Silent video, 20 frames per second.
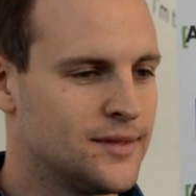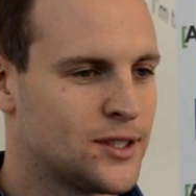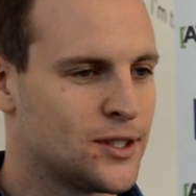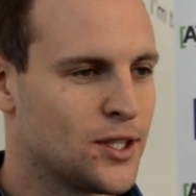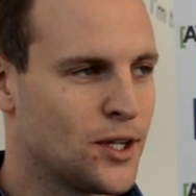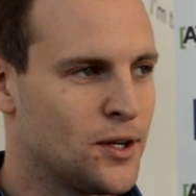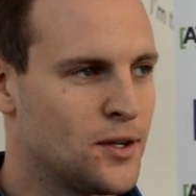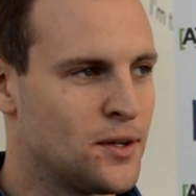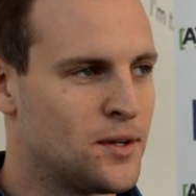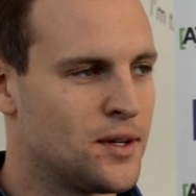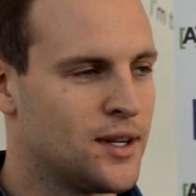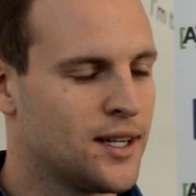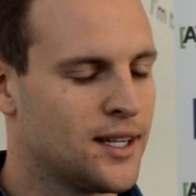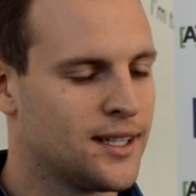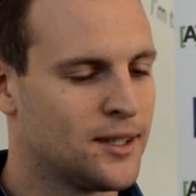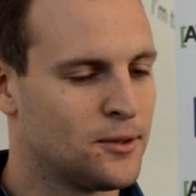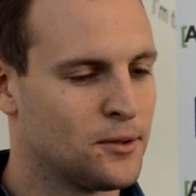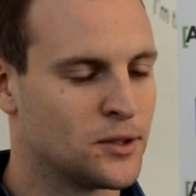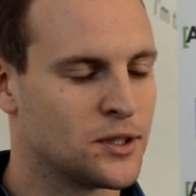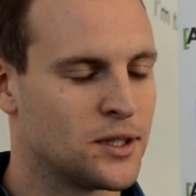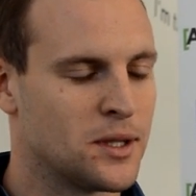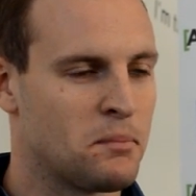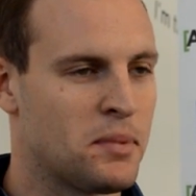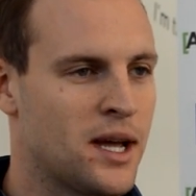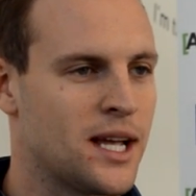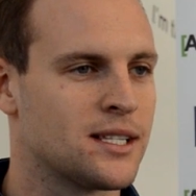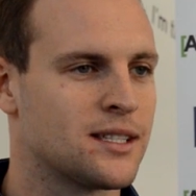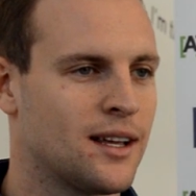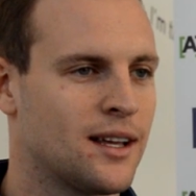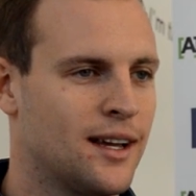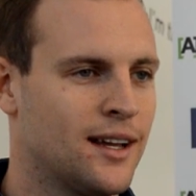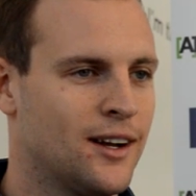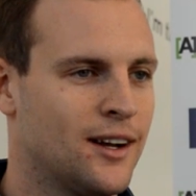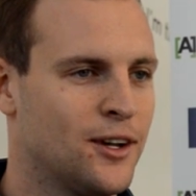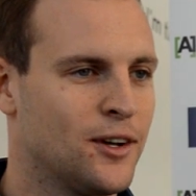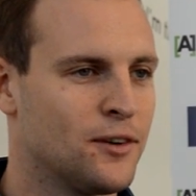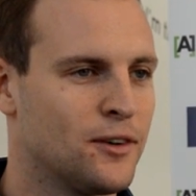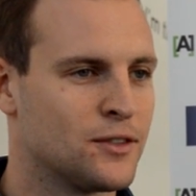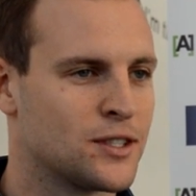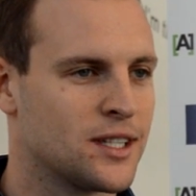so wasn't the best. I,
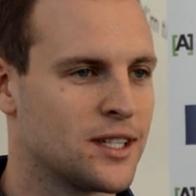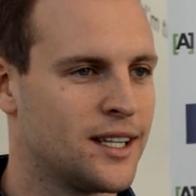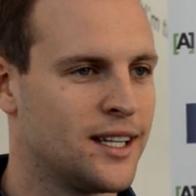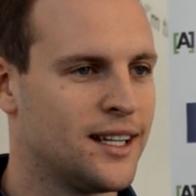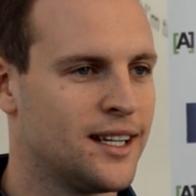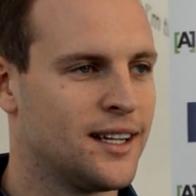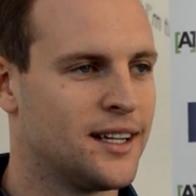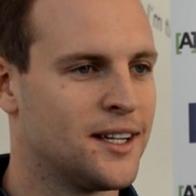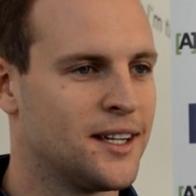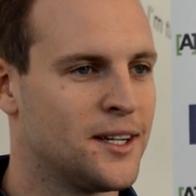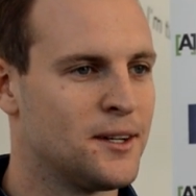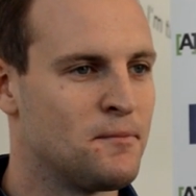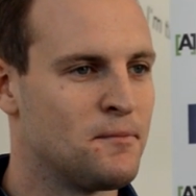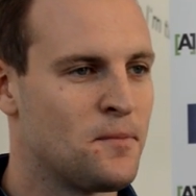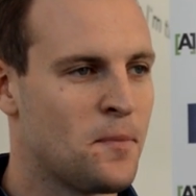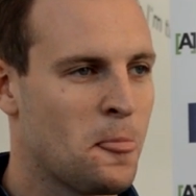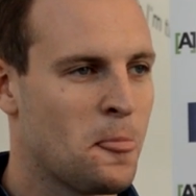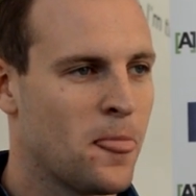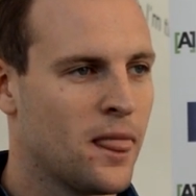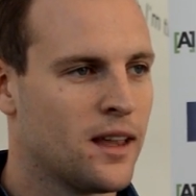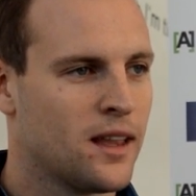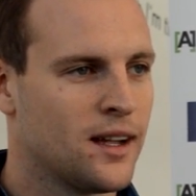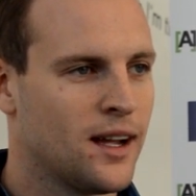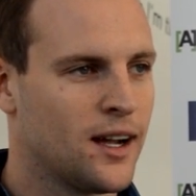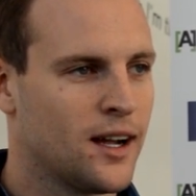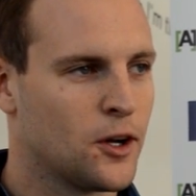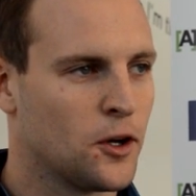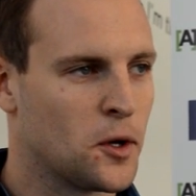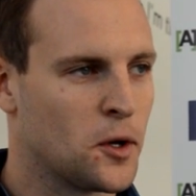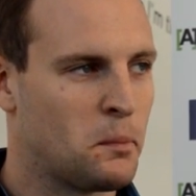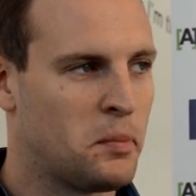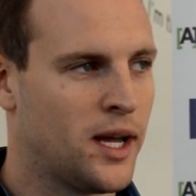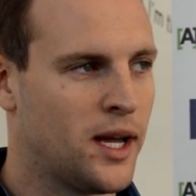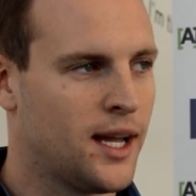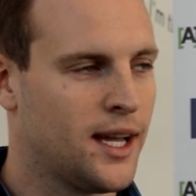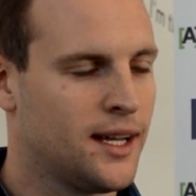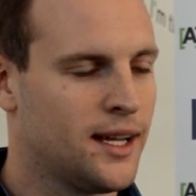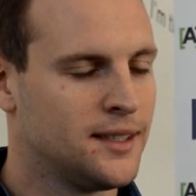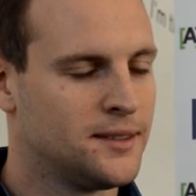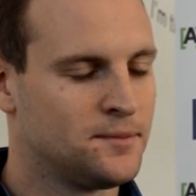I obviously uh, I got a
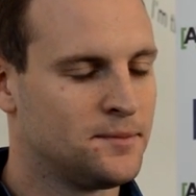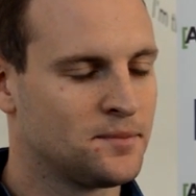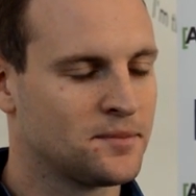pair.